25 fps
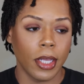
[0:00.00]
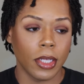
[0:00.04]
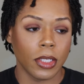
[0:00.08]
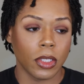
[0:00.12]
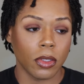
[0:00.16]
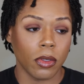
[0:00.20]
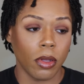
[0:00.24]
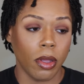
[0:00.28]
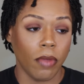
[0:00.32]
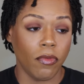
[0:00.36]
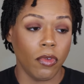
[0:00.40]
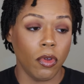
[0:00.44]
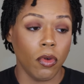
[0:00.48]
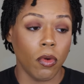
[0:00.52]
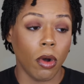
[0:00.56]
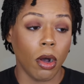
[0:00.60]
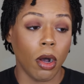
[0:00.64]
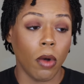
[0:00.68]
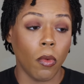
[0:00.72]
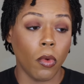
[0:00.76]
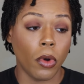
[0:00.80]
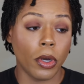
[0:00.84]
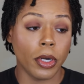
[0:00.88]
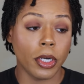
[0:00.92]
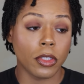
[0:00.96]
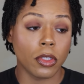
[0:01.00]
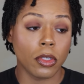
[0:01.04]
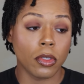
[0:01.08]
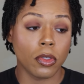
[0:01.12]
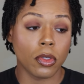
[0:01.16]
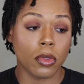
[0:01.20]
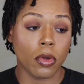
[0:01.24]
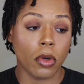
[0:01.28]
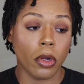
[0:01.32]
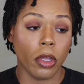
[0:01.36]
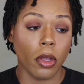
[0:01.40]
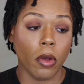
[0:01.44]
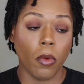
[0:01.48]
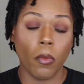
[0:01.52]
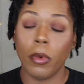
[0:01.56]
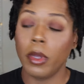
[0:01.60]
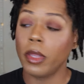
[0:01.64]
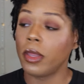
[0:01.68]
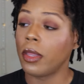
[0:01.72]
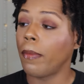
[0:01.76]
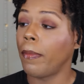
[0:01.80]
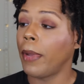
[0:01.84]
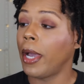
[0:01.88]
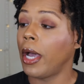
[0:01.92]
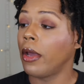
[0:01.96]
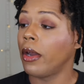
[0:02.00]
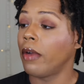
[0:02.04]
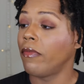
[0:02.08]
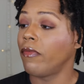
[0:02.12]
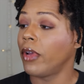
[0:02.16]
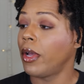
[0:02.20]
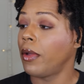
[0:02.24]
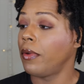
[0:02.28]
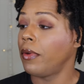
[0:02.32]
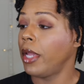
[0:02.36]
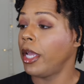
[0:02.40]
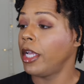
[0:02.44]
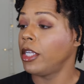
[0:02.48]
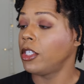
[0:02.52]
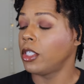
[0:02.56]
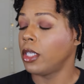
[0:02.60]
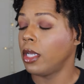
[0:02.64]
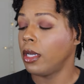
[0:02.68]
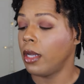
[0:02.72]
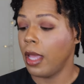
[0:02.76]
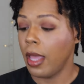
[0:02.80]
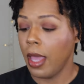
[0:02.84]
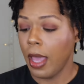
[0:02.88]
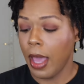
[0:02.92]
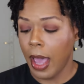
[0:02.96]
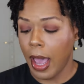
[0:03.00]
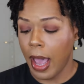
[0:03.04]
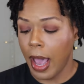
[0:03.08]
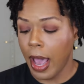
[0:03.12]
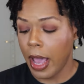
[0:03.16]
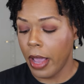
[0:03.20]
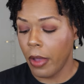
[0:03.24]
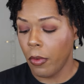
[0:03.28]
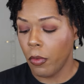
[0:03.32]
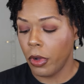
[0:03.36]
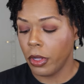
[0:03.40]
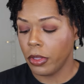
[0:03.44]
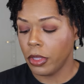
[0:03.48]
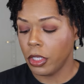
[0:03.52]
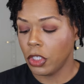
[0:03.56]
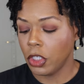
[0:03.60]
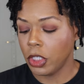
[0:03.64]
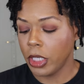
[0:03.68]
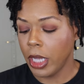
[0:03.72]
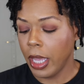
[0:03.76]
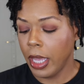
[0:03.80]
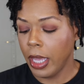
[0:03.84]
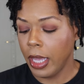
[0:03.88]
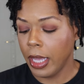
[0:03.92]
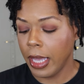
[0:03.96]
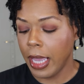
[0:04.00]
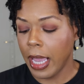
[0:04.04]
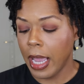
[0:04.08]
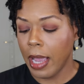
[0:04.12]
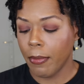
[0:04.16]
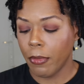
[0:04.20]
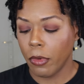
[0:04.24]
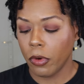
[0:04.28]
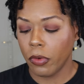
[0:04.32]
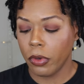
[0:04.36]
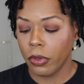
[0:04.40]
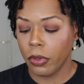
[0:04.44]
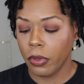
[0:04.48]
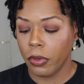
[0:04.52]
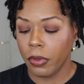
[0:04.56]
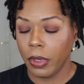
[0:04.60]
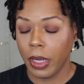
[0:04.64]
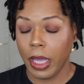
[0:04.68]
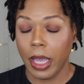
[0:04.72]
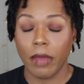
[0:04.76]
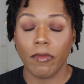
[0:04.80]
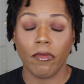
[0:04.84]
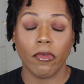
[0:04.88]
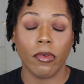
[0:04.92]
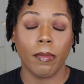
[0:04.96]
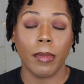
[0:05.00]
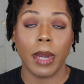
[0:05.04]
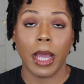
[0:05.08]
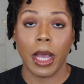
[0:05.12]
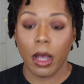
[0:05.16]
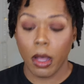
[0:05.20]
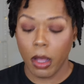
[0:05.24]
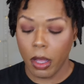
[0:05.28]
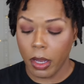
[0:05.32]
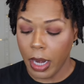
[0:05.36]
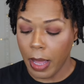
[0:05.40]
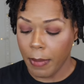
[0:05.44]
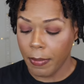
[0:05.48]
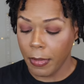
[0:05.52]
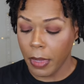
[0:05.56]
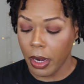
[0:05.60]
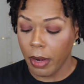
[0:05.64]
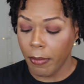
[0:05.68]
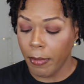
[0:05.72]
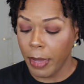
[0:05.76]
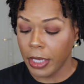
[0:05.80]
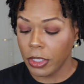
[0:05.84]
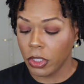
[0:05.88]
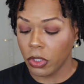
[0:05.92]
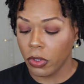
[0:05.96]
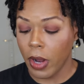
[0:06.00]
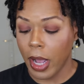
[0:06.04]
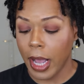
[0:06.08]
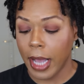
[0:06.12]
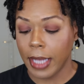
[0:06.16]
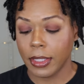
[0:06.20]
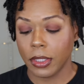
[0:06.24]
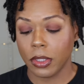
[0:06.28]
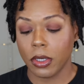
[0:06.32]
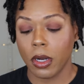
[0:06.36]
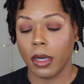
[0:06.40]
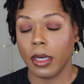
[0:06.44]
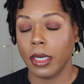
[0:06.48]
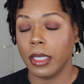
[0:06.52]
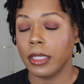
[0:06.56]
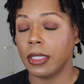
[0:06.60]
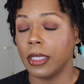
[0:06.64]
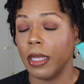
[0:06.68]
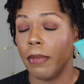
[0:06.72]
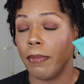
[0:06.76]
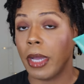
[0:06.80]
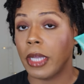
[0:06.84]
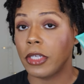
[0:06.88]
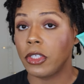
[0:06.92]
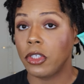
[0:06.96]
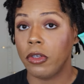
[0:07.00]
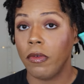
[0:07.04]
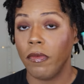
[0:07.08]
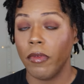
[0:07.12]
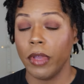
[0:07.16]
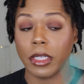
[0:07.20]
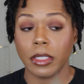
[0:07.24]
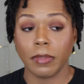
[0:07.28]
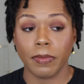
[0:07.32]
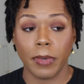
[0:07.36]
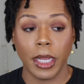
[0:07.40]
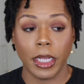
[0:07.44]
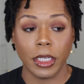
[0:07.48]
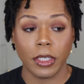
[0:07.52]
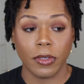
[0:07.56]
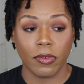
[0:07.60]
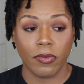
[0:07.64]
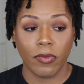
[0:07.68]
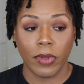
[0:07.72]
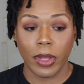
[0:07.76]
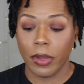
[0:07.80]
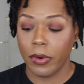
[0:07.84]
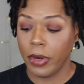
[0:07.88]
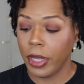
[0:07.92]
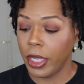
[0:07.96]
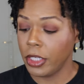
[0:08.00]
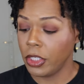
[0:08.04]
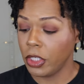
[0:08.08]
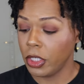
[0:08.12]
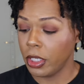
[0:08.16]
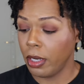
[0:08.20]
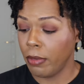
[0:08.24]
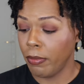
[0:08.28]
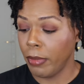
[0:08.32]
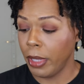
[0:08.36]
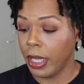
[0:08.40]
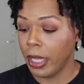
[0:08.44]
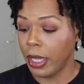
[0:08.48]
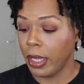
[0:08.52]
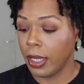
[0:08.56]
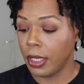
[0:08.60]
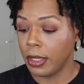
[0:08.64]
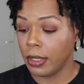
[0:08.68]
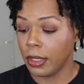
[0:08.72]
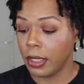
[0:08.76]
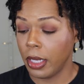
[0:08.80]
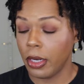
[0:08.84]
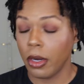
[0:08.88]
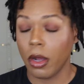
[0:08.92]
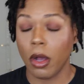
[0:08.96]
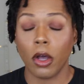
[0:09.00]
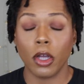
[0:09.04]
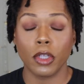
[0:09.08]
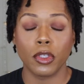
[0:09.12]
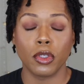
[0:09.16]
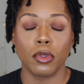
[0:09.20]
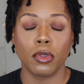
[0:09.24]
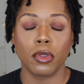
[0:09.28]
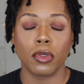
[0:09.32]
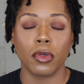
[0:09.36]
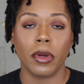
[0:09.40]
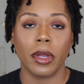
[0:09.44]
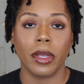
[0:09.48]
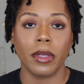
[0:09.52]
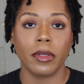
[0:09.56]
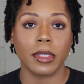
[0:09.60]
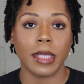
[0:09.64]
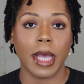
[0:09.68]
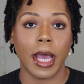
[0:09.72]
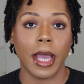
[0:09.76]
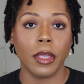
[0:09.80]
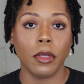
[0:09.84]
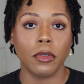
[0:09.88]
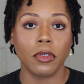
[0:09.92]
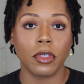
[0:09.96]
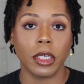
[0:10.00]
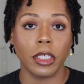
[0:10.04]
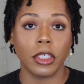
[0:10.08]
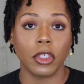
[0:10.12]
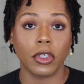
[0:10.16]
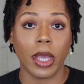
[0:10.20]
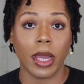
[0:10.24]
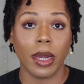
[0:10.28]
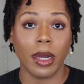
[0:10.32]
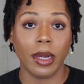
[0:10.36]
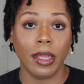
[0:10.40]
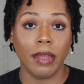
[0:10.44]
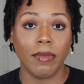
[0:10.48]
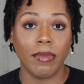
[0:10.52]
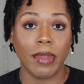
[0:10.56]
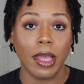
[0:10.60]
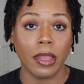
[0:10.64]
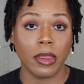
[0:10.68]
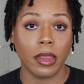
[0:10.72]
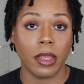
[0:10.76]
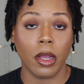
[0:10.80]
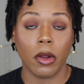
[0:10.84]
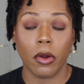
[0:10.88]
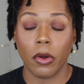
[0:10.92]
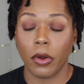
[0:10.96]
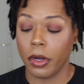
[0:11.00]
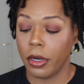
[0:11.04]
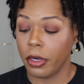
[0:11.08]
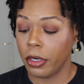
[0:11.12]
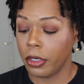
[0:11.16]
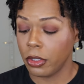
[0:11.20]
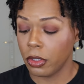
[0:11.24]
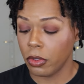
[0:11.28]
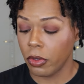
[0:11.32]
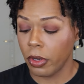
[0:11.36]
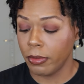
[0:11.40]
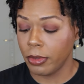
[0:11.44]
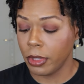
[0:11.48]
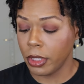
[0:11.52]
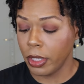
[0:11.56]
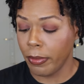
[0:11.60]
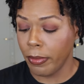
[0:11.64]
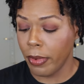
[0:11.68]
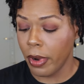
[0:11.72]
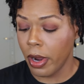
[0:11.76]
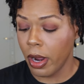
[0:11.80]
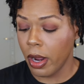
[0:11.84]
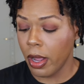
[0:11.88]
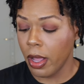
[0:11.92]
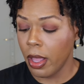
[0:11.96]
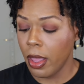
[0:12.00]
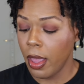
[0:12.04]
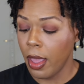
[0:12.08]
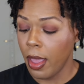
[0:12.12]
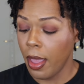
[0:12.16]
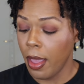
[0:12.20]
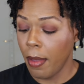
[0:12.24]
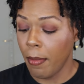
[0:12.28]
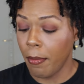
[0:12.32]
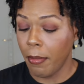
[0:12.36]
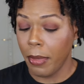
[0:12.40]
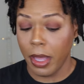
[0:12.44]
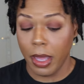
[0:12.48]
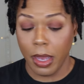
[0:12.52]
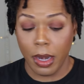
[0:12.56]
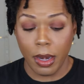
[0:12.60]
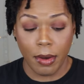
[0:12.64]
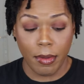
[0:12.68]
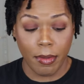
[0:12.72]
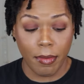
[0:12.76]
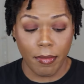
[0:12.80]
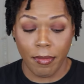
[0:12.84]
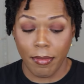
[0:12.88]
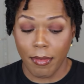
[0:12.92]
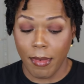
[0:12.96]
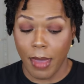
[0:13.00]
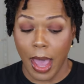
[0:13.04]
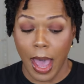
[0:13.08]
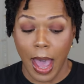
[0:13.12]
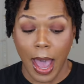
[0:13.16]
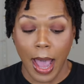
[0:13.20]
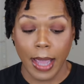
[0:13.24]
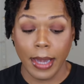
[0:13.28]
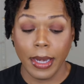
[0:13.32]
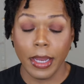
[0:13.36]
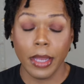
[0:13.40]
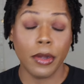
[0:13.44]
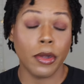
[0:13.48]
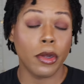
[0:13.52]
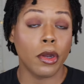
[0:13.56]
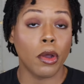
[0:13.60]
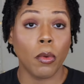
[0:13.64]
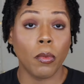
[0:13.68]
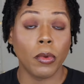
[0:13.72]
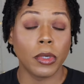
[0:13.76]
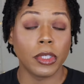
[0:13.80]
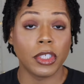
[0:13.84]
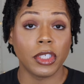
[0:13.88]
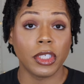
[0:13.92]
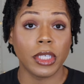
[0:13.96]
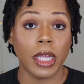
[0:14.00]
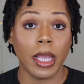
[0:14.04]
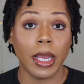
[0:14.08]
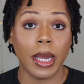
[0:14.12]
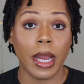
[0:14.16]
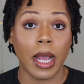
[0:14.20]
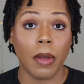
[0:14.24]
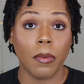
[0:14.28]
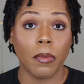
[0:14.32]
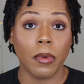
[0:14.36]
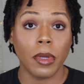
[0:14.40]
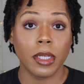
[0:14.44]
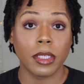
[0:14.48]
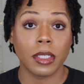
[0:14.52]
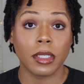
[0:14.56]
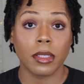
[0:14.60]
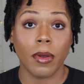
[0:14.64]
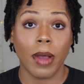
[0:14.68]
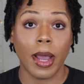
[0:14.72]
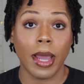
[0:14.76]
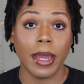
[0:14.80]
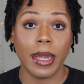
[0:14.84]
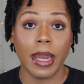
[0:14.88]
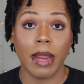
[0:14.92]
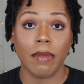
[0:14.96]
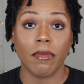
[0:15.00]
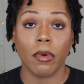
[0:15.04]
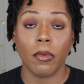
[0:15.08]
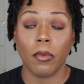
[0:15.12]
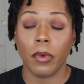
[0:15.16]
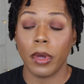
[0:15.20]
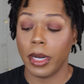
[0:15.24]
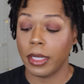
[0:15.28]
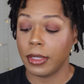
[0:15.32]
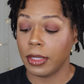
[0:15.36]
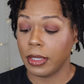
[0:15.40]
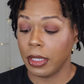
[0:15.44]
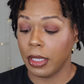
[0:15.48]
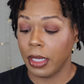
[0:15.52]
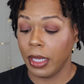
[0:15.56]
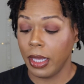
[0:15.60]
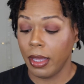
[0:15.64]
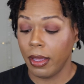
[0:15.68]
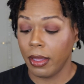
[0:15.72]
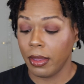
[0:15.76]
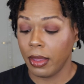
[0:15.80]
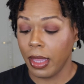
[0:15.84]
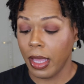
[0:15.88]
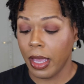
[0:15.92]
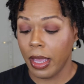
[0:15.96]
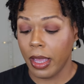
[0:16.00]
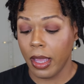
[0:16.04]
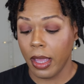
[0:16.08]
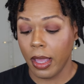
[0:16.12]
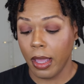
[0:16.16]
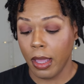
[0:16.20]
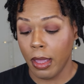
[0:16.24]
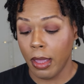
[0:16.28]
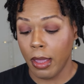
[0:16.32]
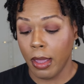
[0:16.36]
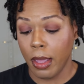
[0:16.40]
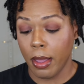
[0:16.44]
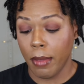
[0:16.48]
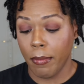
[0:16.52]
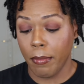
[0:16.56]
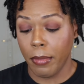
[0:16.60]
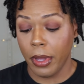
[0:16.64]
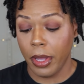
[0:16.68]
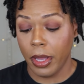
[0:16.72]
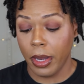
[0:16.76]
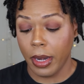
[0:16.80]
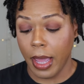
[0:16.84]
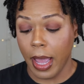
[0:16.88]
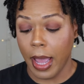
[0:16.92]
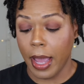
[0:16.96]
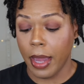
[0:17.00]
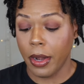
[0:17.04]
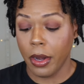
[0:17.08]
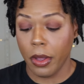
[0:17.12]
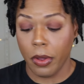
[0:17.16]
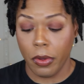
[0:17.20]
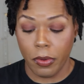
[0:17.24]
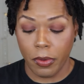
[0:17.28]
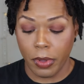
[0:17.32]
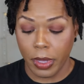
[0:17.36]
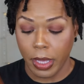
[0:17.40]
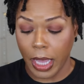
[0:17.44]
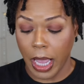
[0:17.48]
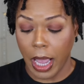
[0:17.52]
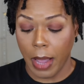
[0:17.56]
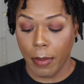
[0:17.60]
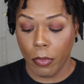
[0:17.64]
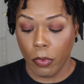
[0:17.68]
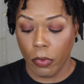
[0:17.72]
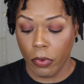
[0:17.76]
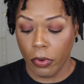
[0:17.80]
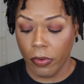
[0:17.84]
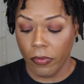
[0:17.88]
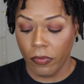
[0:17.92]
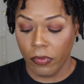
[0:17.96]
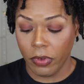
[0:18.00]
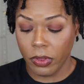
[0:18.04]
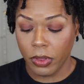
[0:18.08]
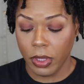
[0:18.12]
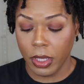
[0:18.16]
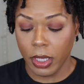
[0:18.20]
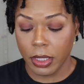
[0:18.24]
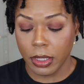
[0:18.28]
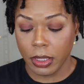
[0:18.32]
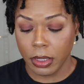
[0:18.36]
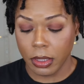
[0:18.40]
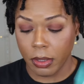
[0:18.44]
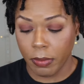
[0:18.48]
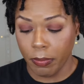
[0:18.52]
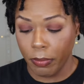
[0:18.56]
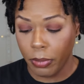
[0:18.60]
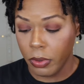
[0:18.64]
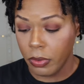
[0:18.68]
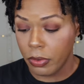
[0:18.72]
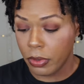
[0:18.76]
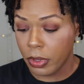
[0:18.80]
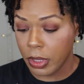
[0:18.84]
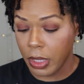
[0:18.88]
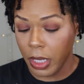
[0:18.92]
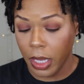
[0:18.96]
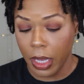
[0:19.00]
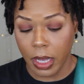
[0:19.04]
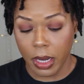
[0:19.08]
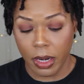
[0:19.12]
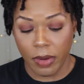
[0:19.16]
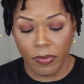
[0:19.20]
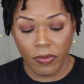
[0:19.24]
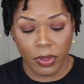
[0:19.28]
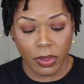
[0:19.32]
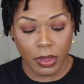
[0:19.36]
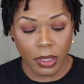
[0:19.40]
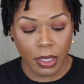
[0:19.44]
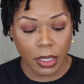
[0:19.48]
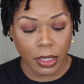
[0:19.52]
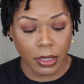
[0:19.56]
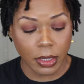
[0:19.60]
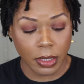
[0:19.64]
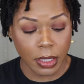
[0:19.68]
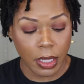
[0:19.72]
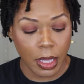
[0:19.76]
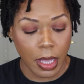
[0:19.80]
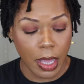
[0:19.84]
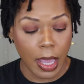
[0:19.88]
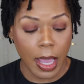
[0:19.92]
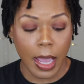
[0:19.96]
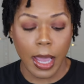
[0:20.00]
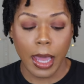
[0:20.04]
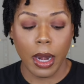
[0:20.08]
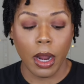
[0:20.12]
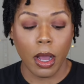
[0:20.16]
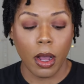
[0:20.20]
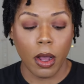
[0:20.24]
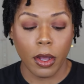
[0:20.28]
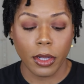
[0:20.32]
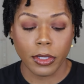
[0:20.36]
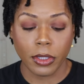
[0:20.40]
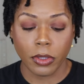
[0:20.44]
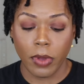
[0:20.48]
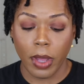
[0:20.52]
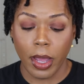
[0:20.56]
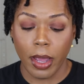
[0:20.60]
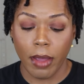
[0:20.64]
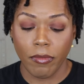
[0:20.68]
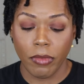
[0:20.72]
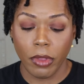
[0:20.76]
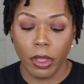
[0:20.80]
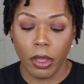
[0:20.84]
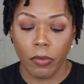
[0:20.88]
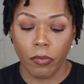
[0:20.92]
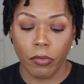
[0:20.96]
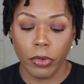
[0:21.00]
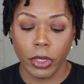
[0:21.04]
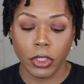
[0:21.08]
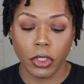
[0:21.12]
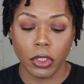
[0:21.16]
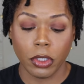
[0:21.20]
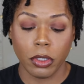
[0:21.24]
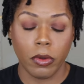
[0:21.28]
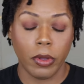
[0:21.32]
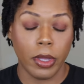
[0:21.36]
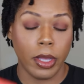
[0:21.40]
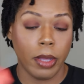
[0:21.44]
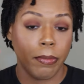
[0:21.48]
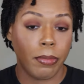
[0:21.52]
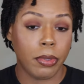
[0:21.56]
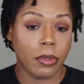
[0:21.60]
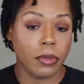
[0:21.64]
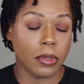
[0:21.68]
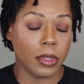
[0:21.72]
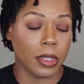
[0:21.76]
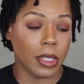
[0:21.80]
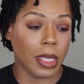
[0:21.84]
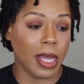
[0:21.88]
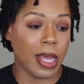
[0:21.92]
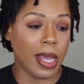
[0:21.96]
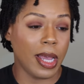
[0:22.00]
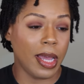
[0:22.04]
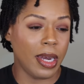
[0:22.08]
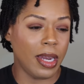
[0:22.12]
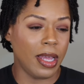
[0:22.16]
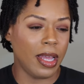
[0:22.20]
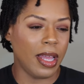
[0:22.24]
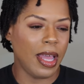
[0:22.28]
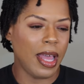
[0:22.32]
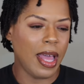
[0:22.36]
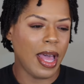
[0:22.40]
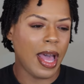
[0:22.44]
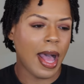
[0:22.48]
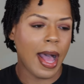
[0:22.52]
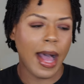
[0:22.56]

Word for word: So if you all want a tutorial with the powder foundation, I wear the shade Cameroon and from now on I'm going to make sure I start listing my Juvia's Place foundation because in all tutorials I usually try to leave that there on the description bar but I didn't know which shade I was so I never wanted to get that but I know Cameroon for this, Punta Cana for this and I also have the original and Punta Cana.